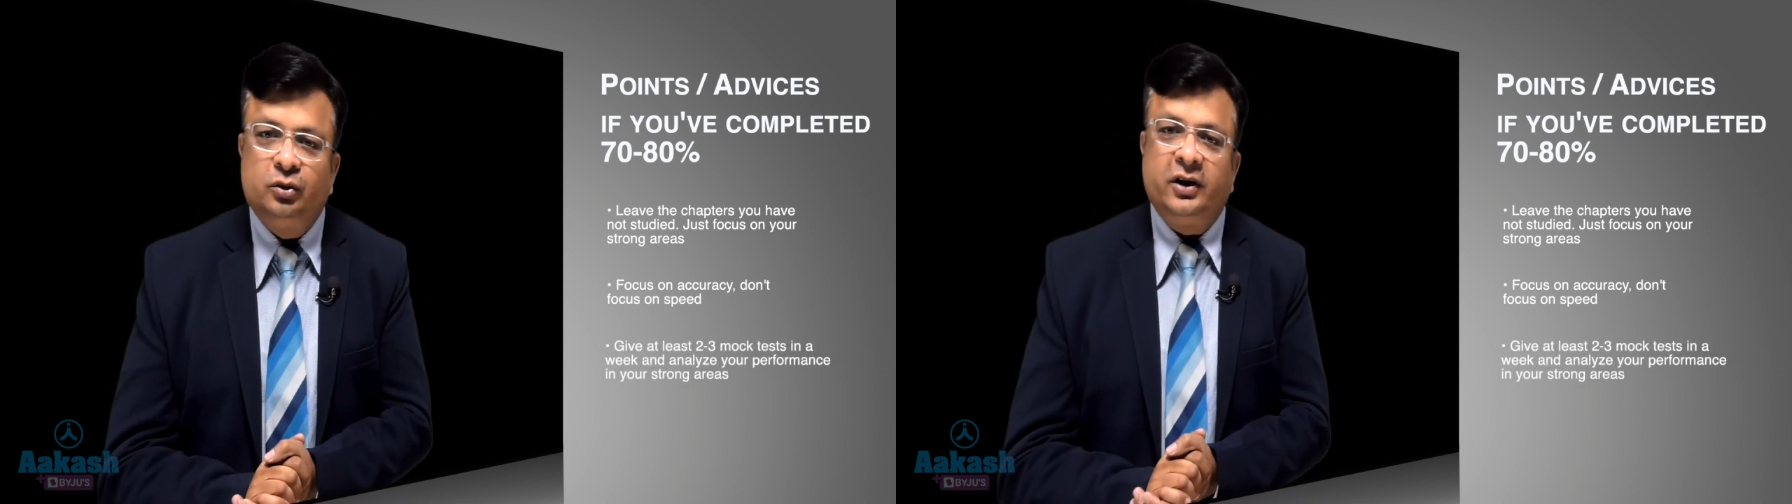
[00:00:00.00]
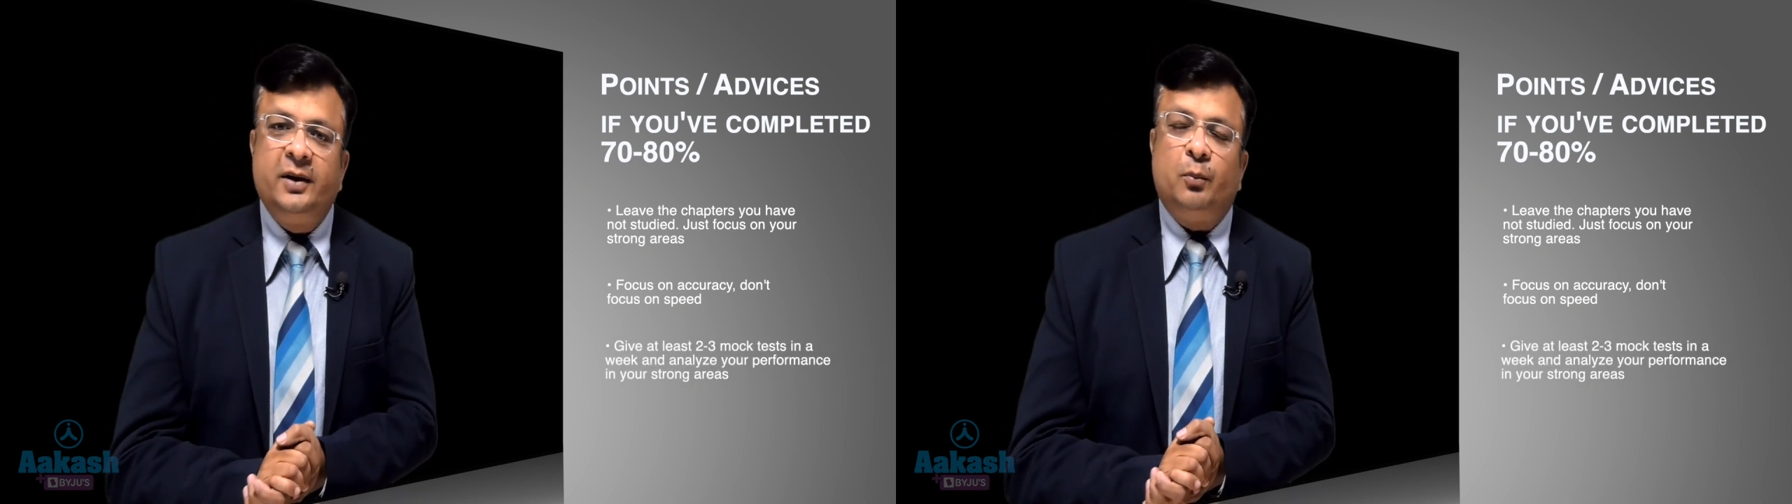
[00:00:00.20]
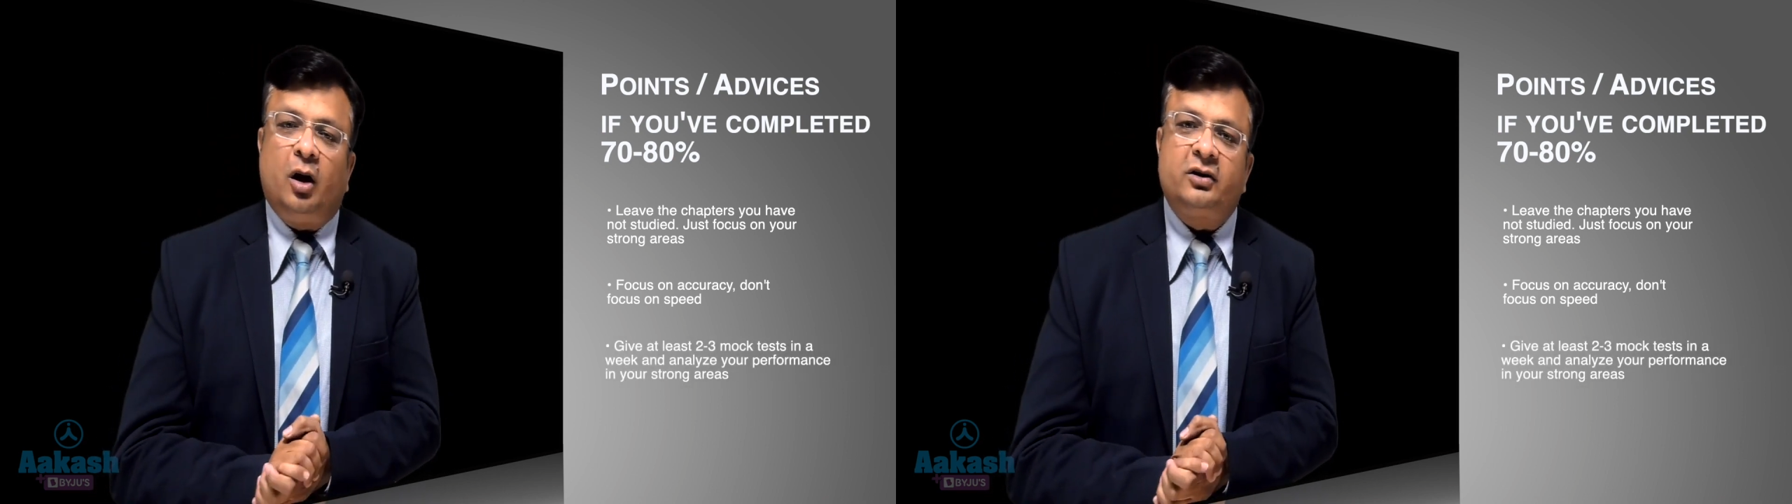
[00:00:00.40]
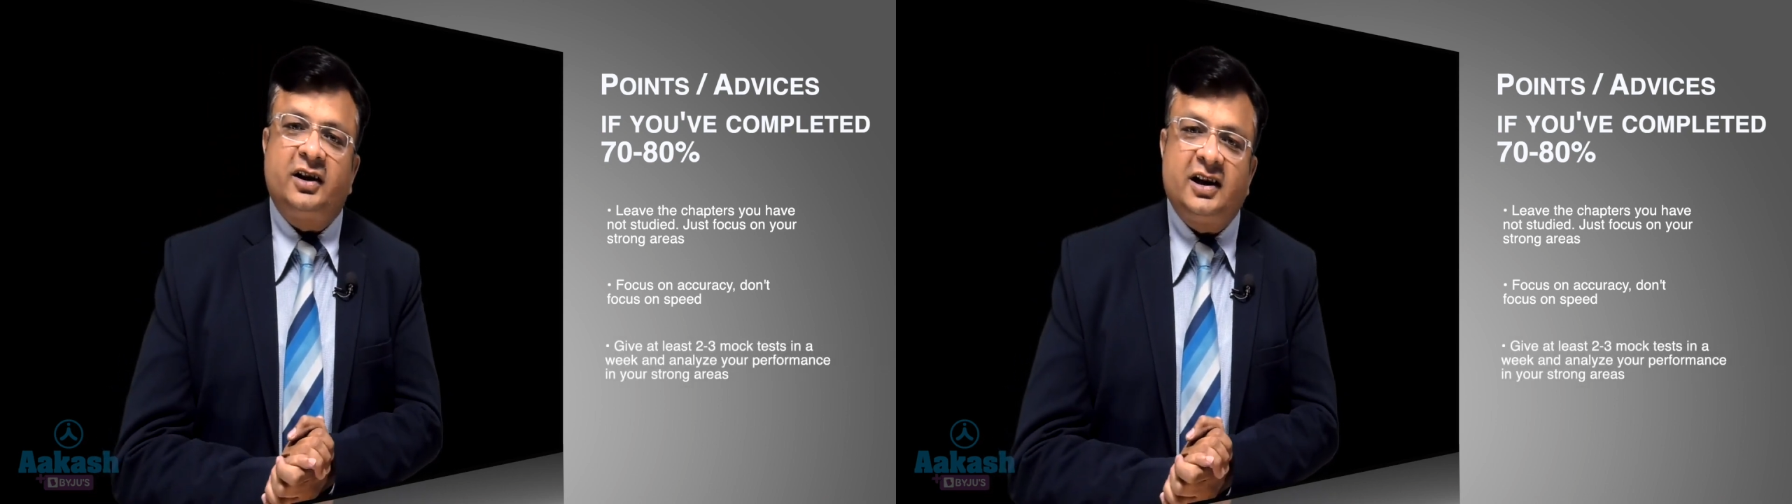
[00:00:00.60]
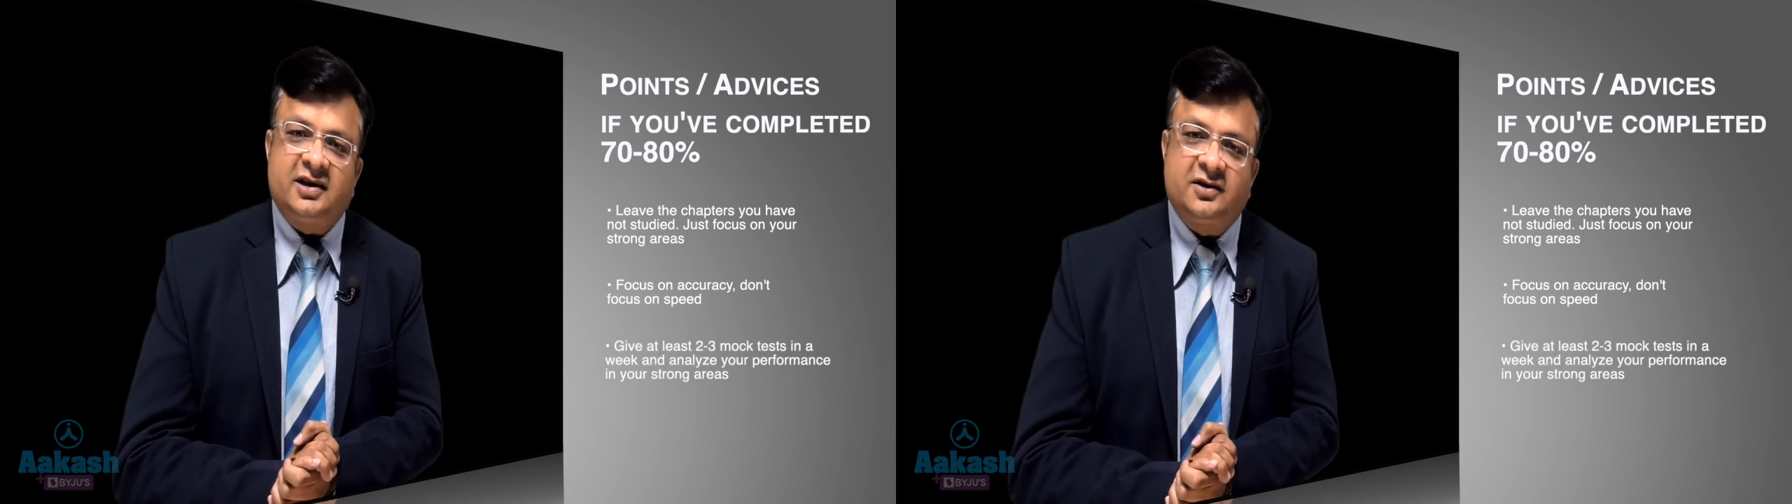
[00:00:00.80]
three mock
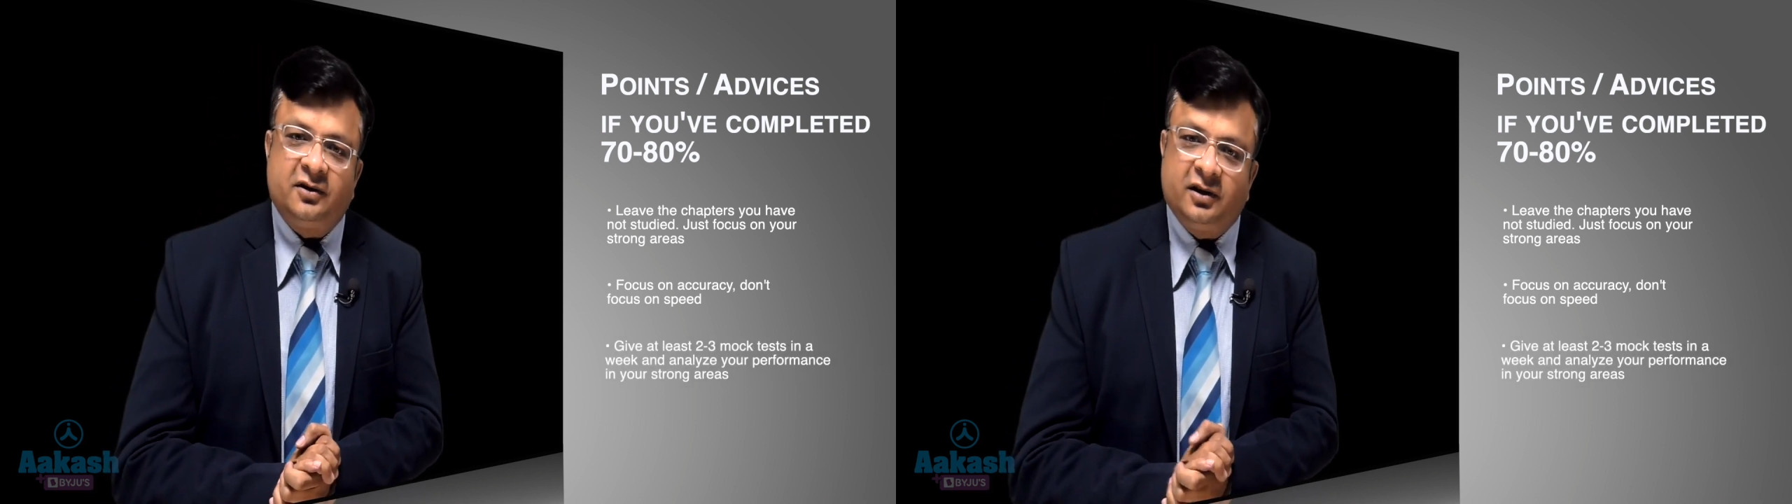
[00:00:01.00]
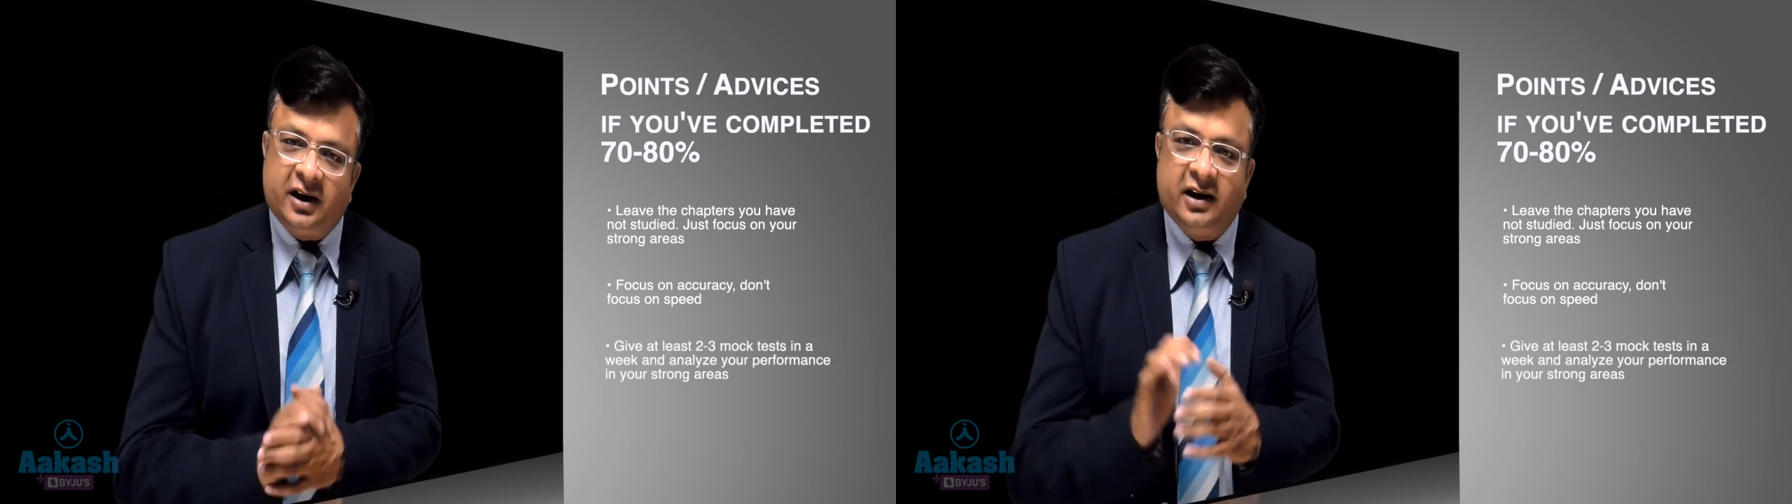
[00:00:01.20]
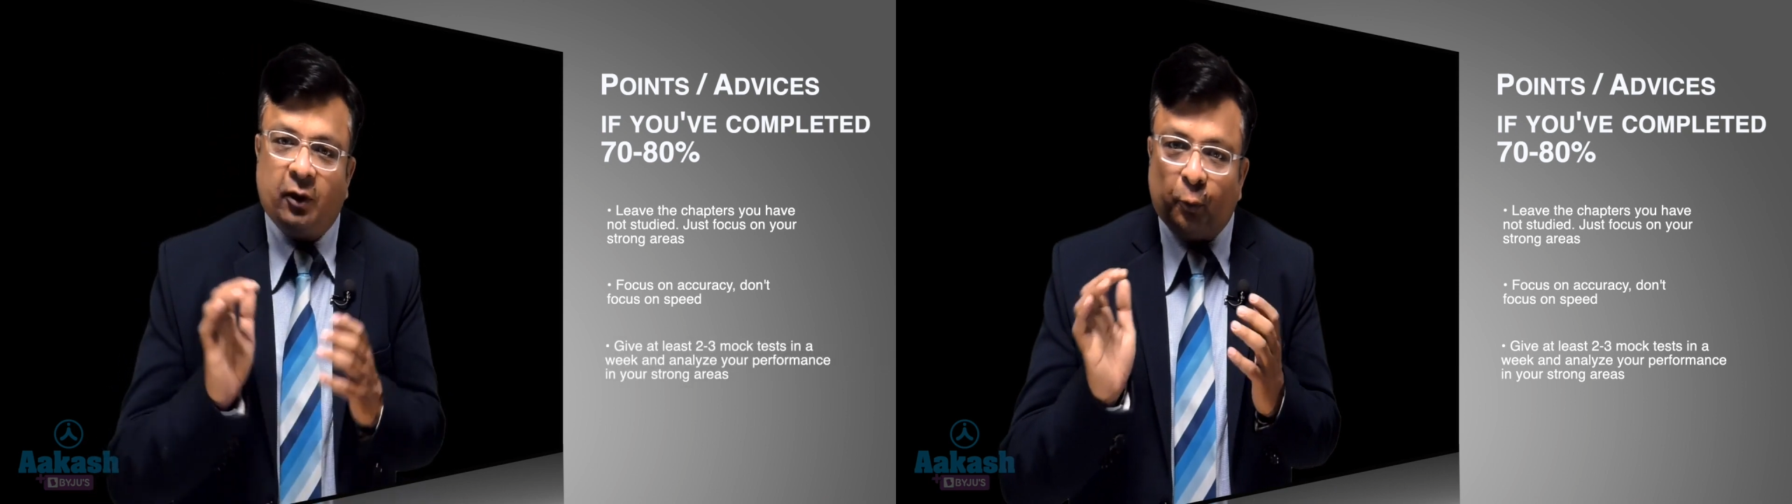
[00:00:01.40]
tests in a